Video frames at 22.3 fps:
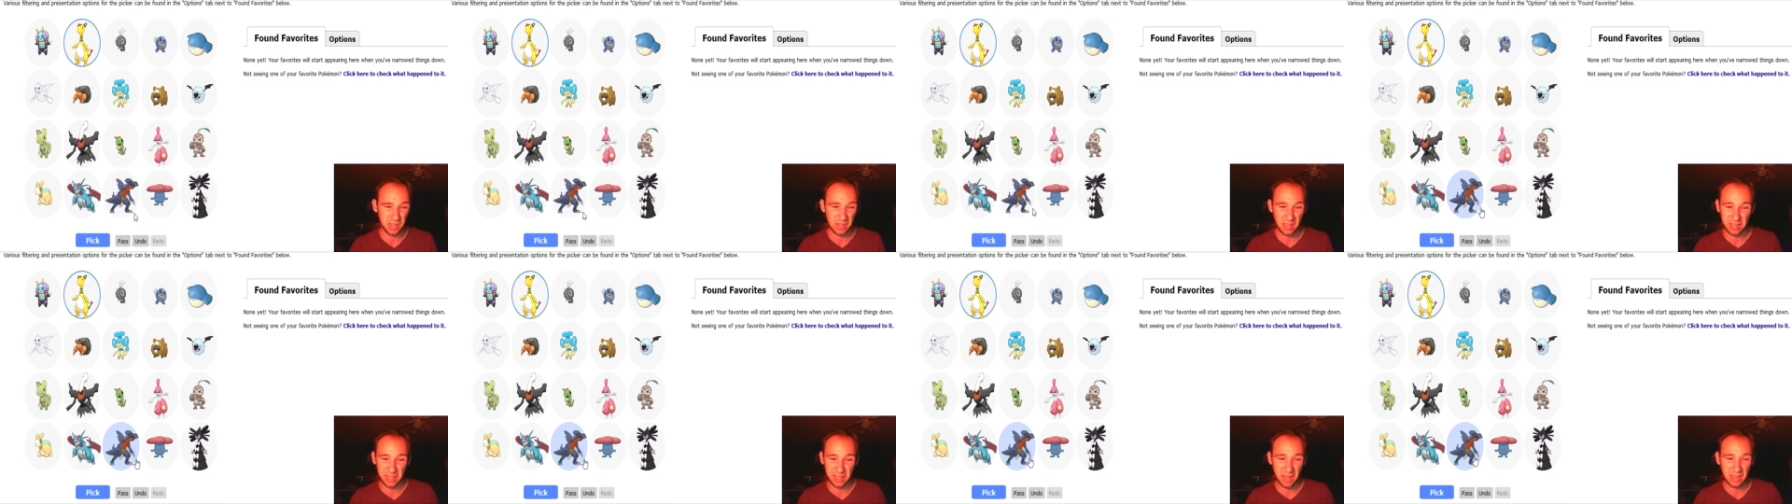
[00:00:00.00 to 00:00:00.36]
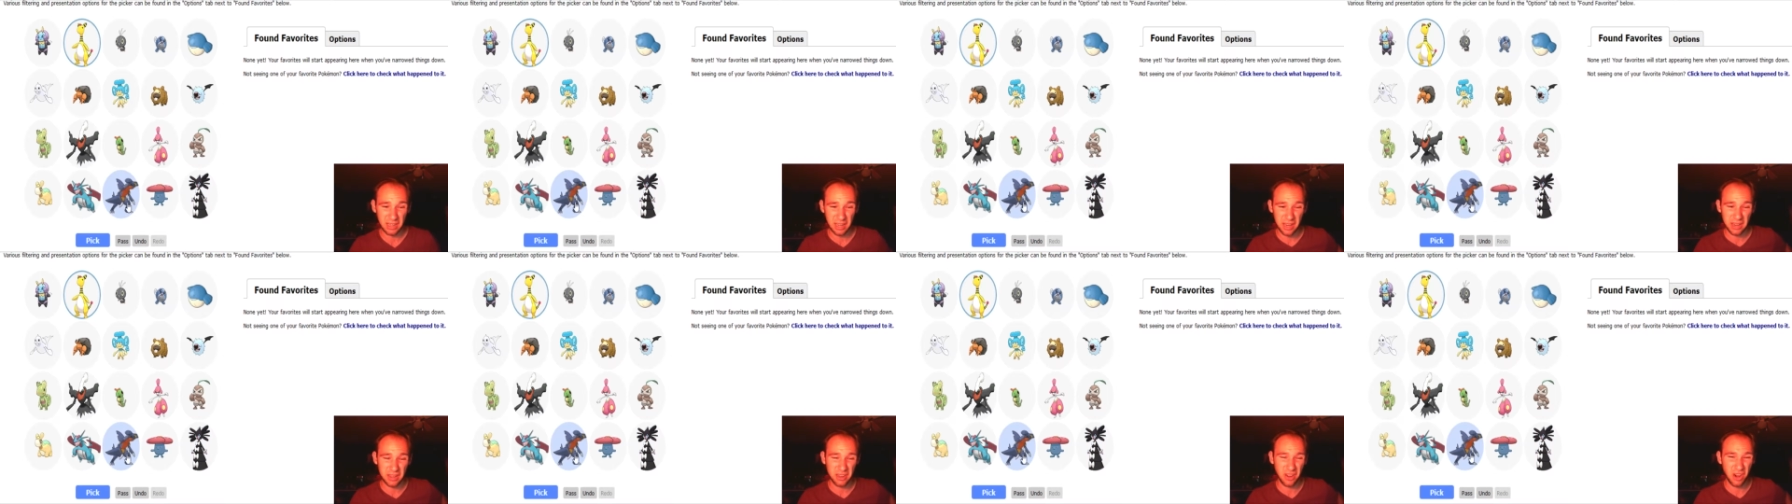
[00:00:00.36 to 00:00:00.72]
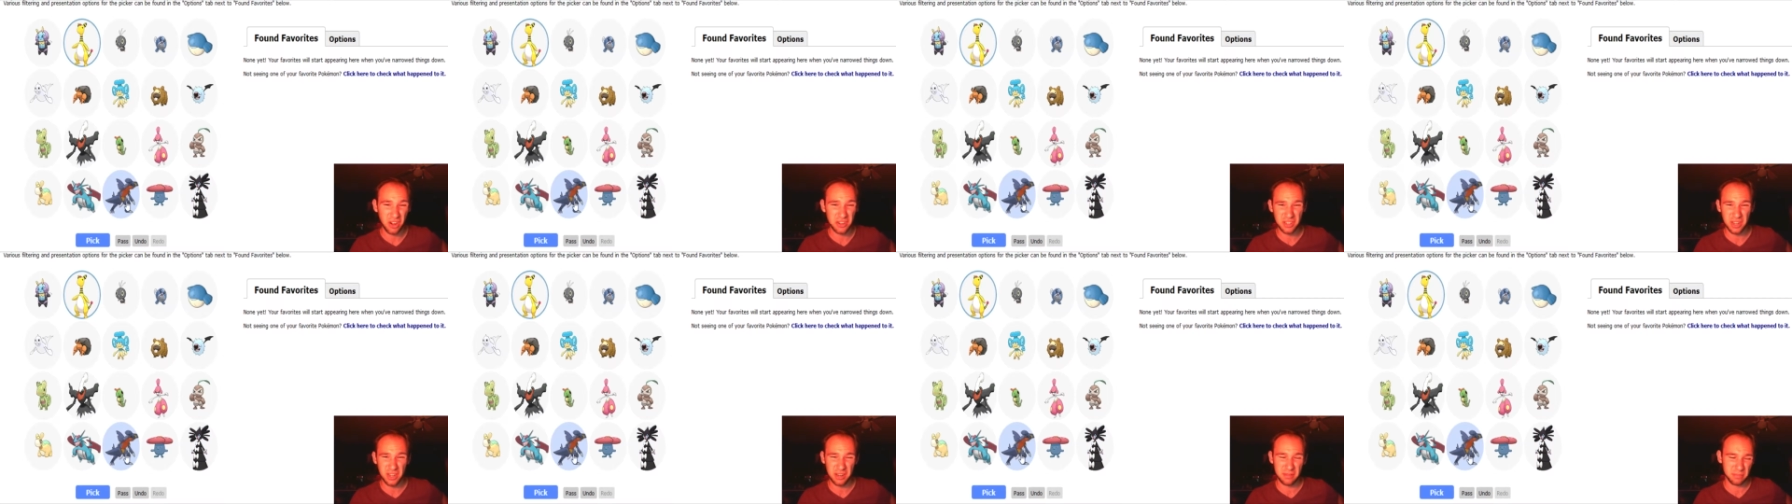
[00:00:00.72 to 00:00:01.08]
Like, I like
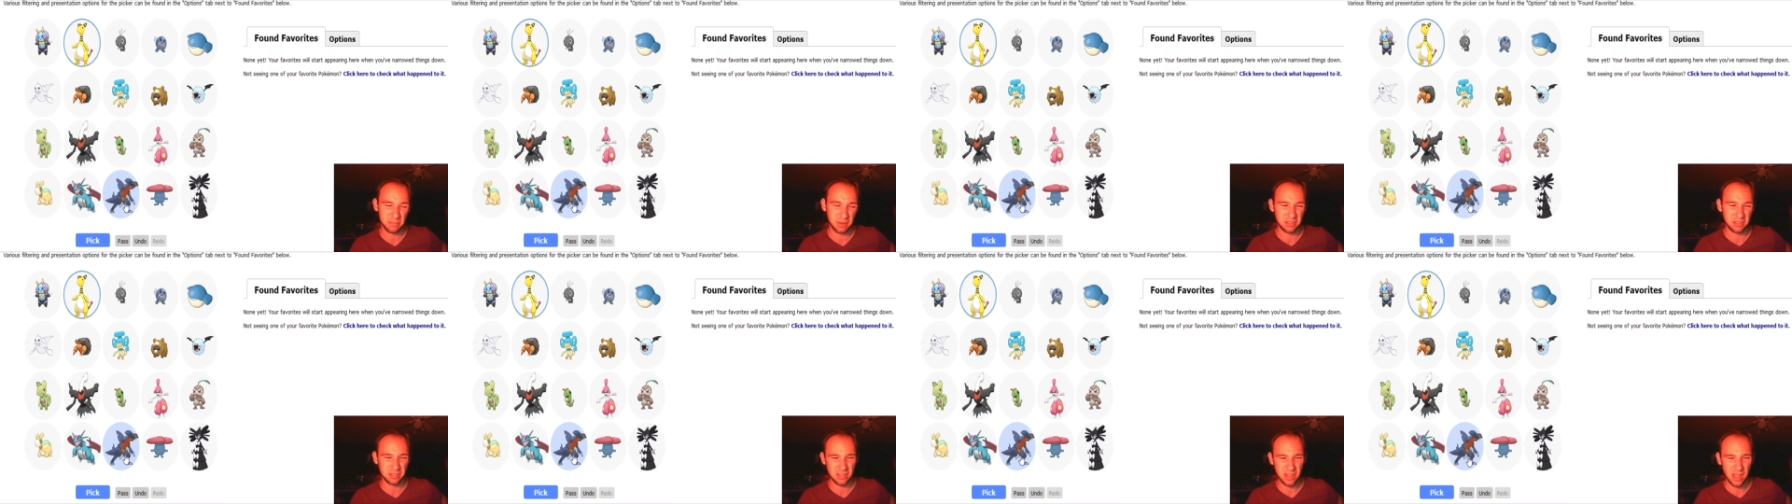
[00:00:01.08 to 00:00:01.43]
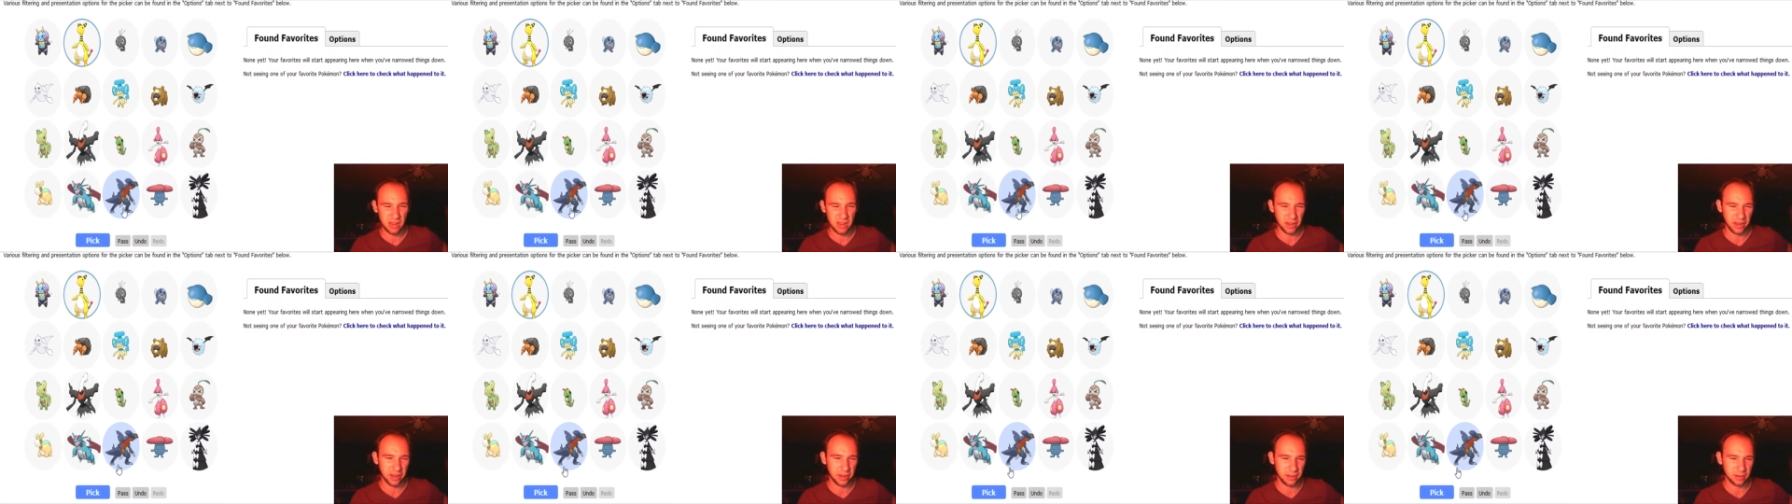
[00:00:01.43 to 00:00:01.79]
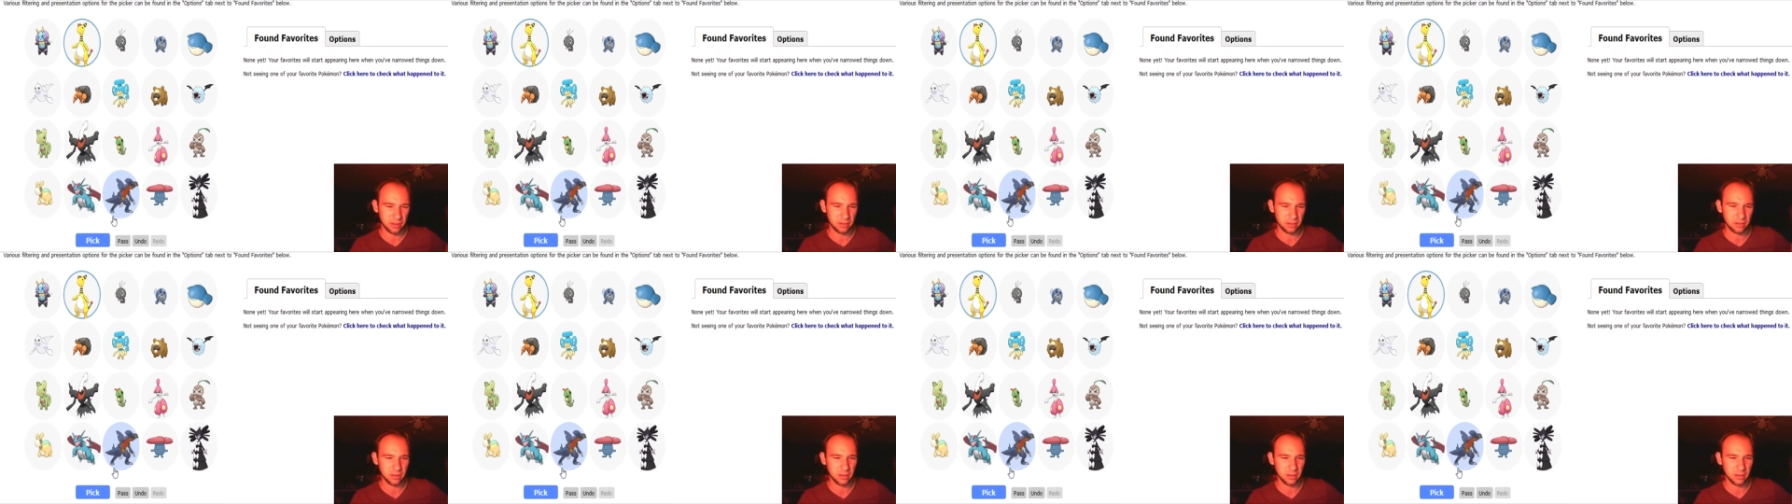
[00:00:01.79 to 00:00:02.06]
Garchomp, but it's not, like,